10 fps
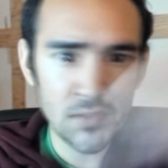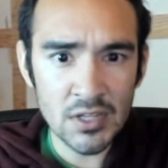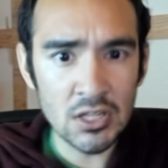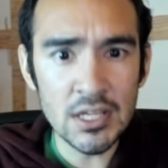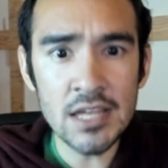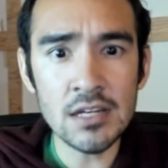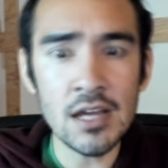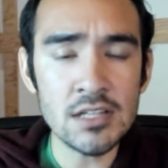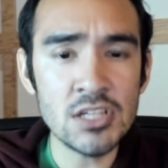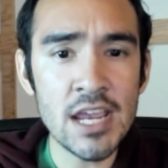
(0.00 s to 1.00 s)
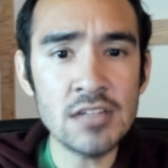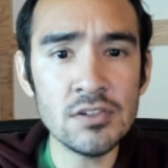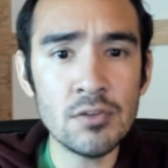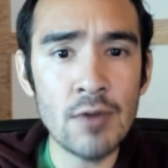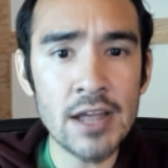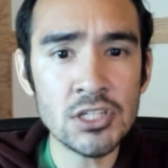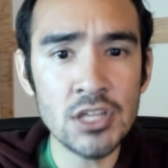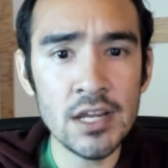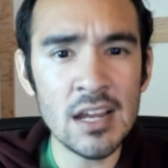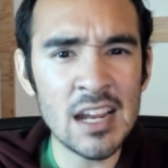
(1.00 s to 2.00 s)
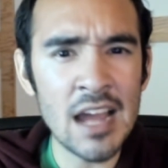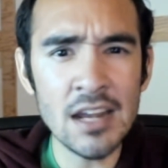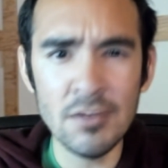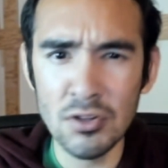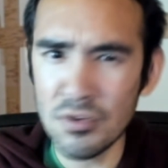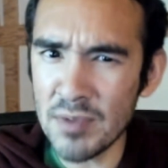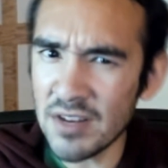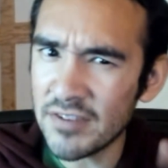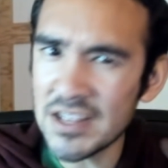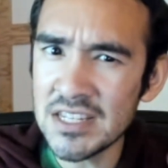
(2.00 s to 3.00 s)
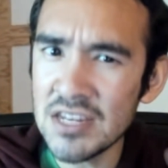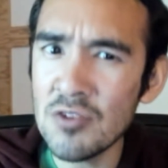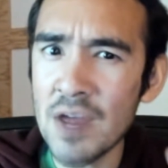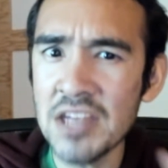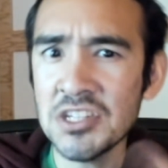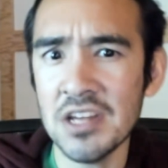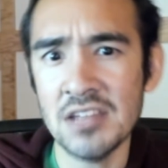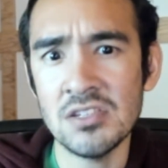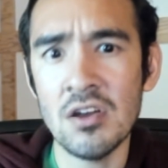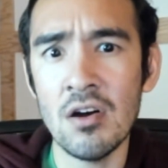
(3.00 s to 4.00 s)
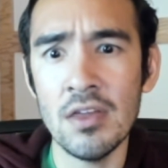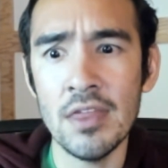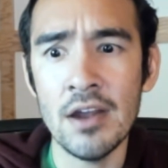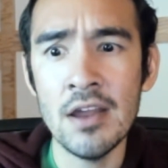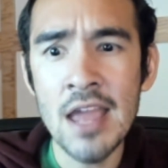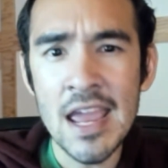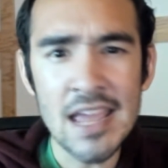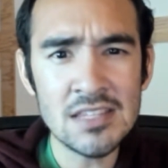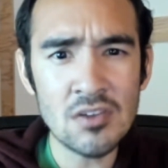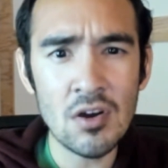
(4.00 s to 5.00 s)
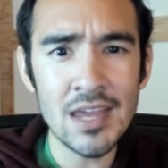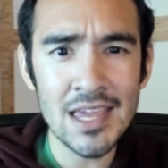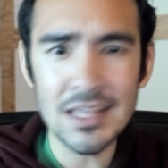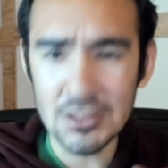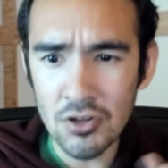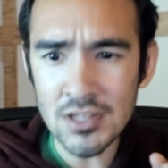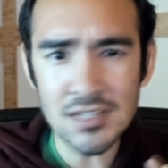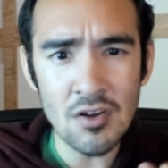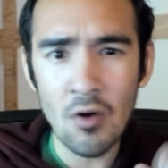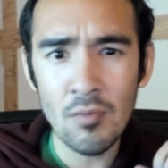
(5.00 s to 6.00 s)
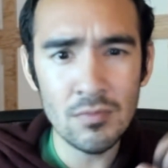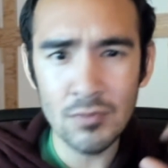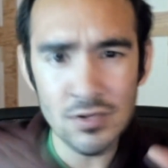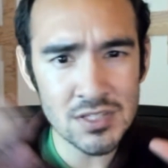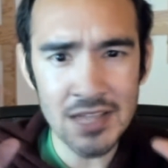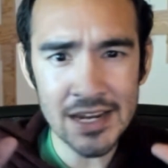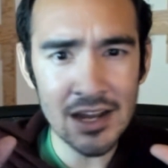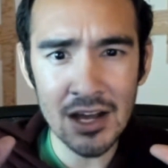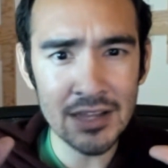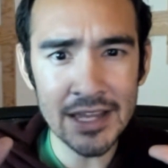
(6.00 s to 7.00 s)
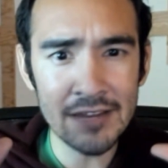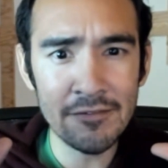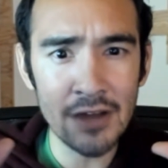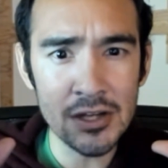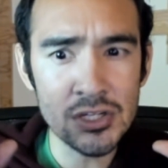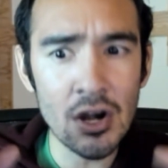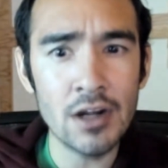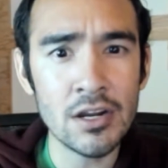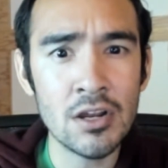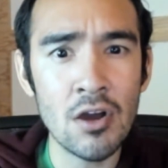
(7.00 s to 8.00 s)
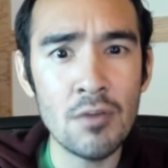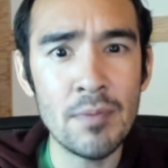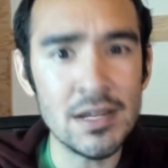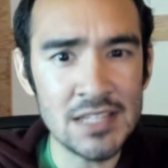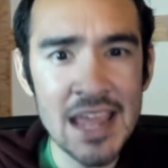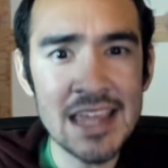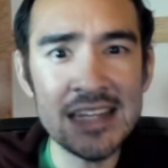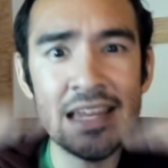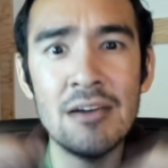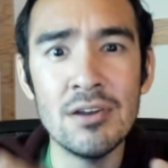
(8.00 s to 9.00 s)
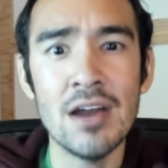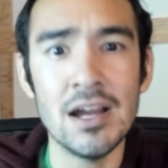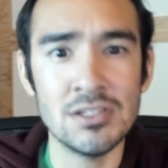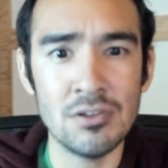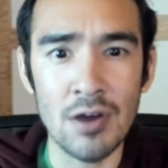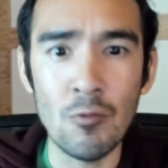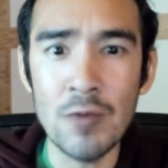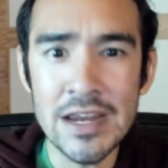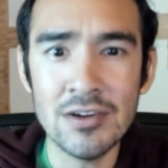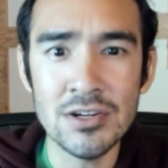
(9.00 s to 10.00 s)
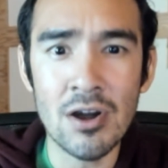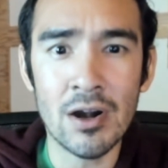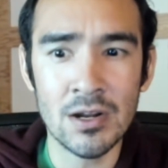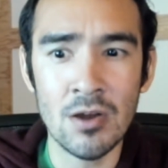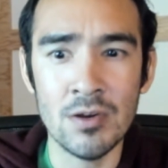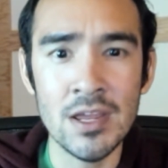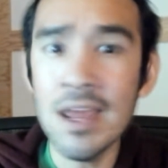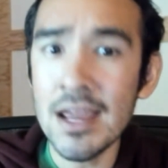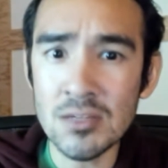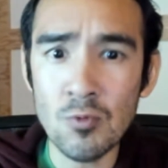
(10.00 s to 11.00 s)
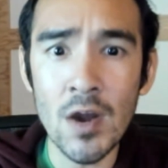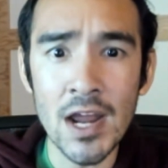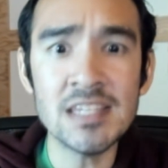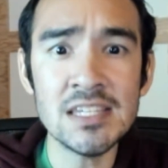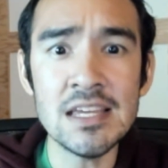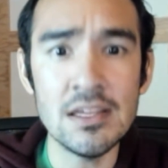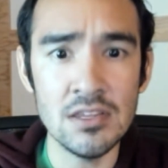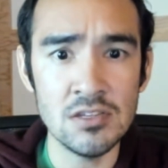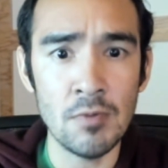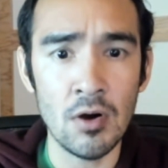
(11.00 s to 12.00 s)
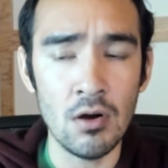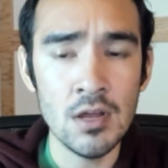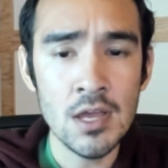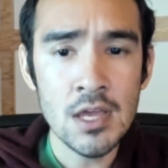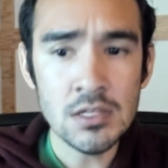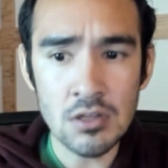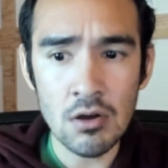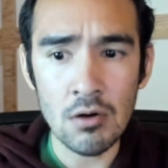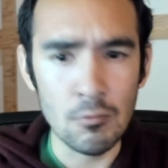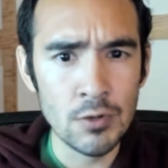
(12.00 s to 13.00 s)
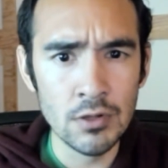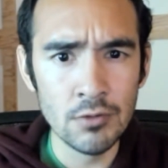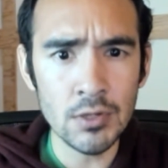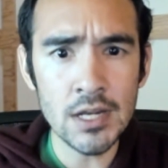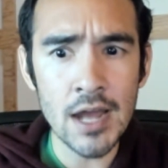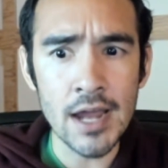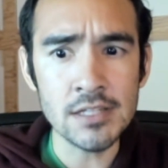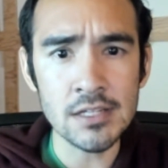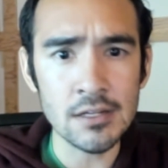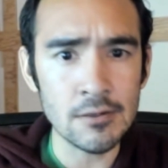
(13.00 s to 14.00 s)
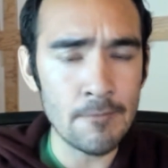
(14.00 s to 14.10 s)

clean change of direction, kind of a little bit of continuation I saw in there. It looks almost like a dark code, but taken down a notch. So a weaker dark code is what I see in this ball. So really, really nice.